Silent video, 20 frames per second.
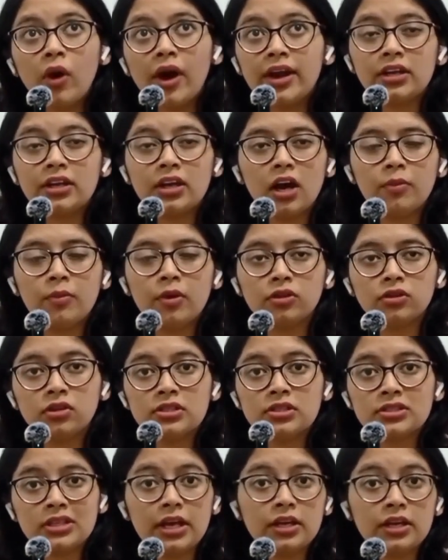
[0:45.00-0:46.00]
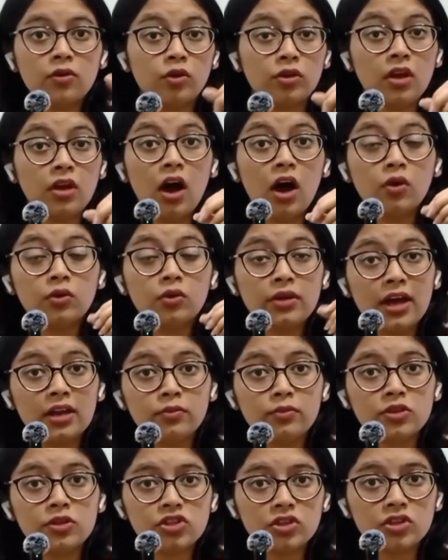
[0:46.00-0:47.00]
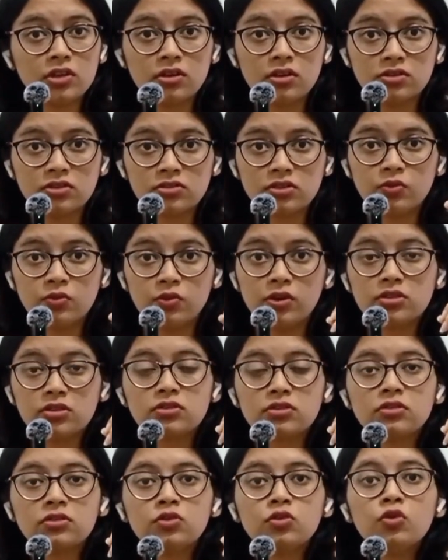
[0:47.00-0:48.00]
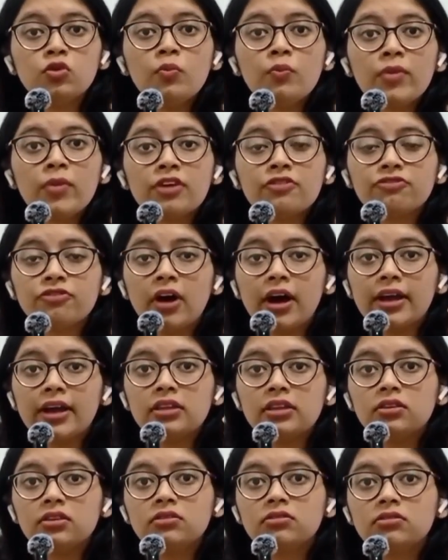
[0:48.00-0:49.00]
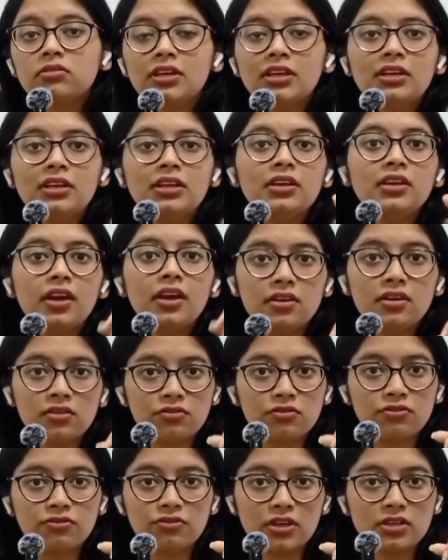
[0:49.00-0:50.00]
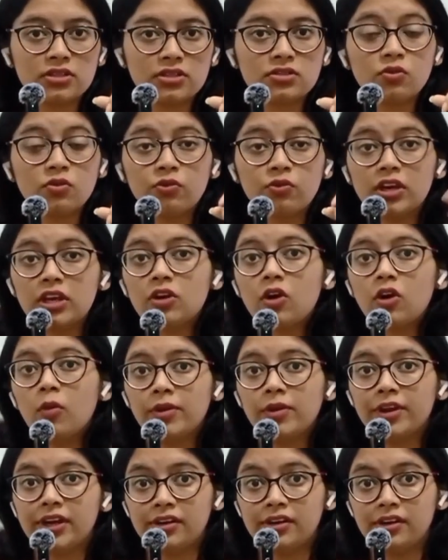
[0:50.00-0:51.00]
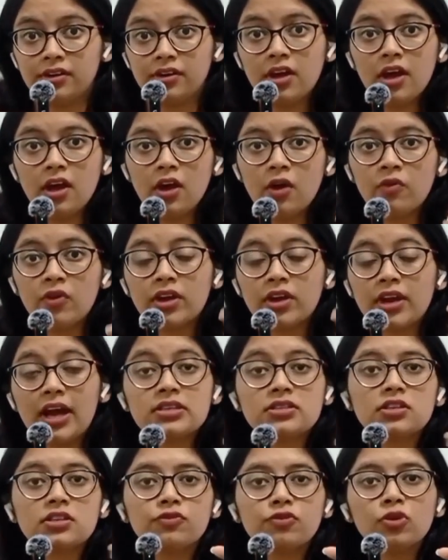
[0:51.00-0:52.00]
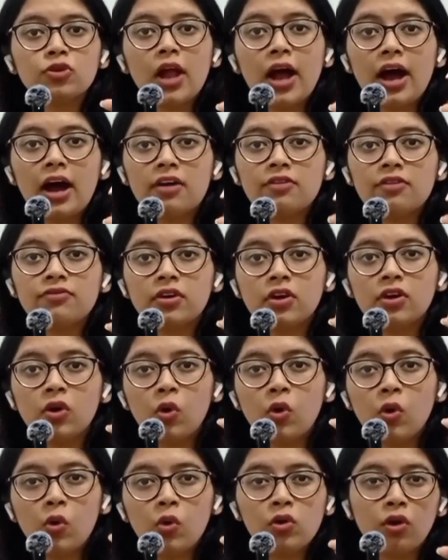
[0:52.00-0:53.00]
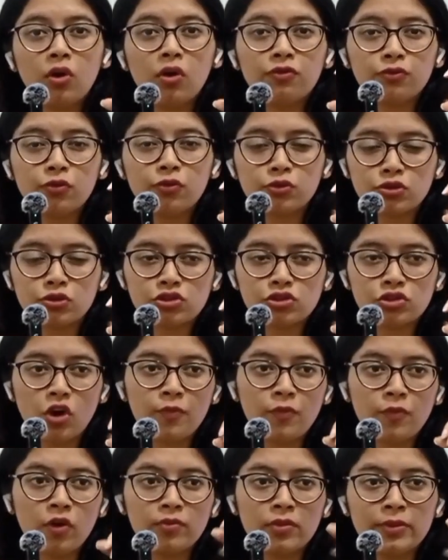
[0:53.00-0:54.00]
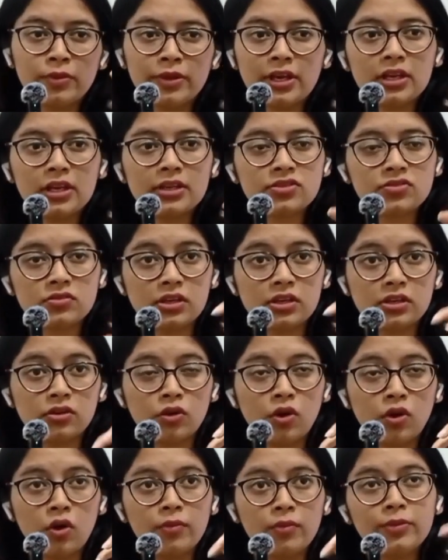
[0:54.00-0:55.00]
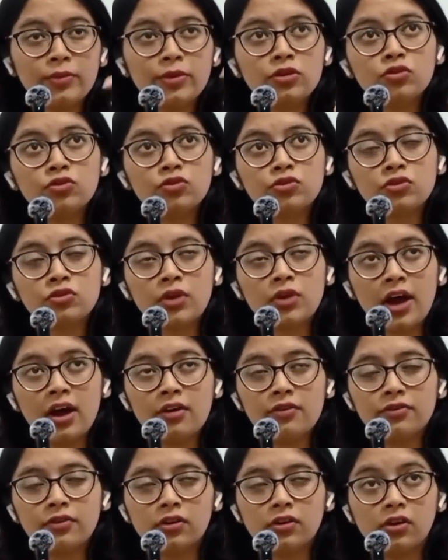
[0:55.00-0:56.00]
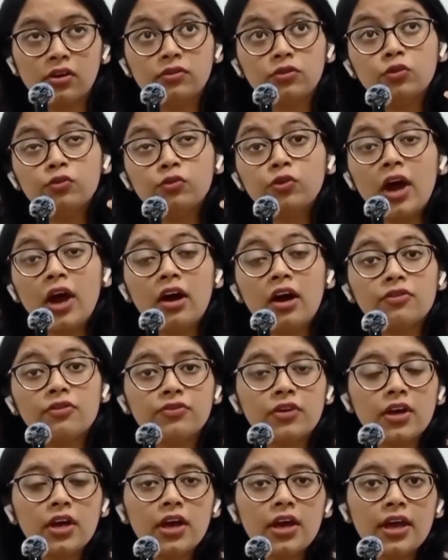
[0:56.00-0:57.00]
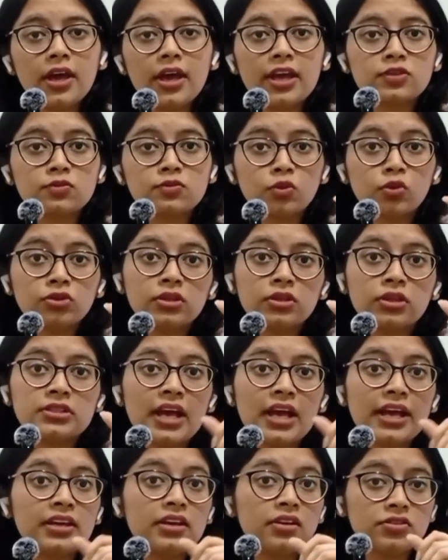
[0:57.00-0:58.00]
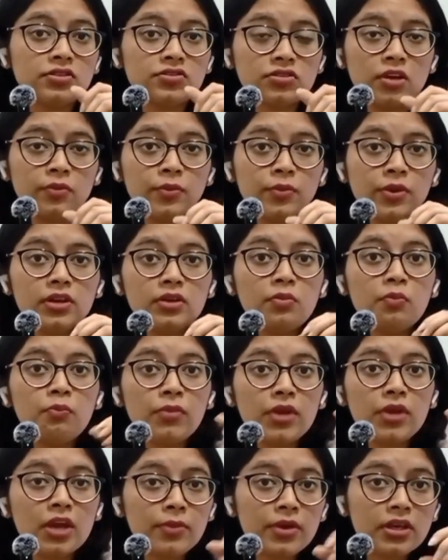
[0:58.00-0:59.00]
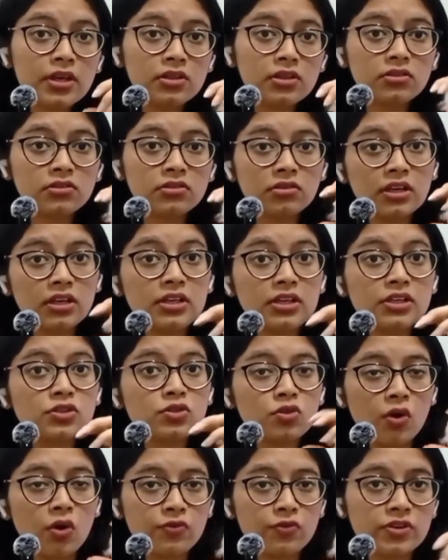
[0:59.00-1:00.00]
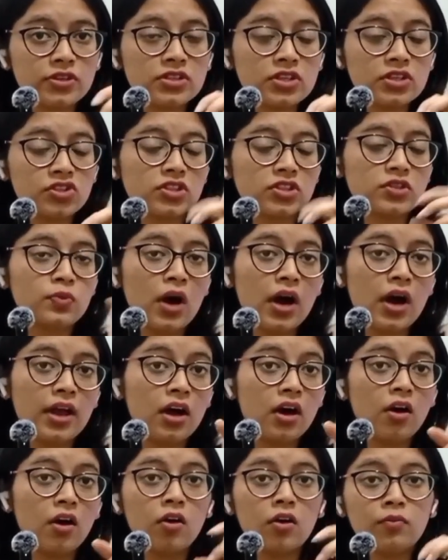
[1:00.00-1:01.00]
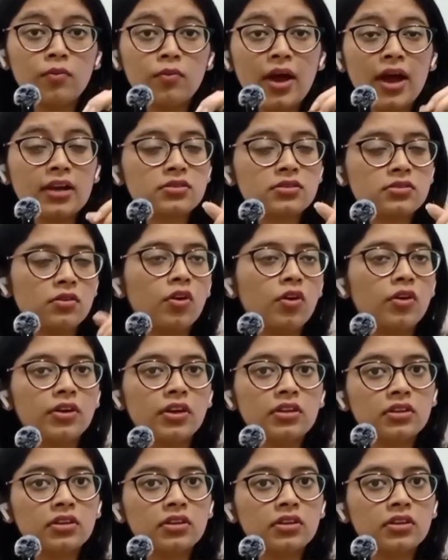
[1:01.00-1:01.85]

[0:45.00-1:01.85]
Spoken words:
idea about the design or how the animation industry works, you may find the 3D interface very complicated. Whereas if you have a hold of Photoshop or maybe Illustrator, or maybe you would have explored the design industry a bit, maybe the 3D software such as Maya or Max, or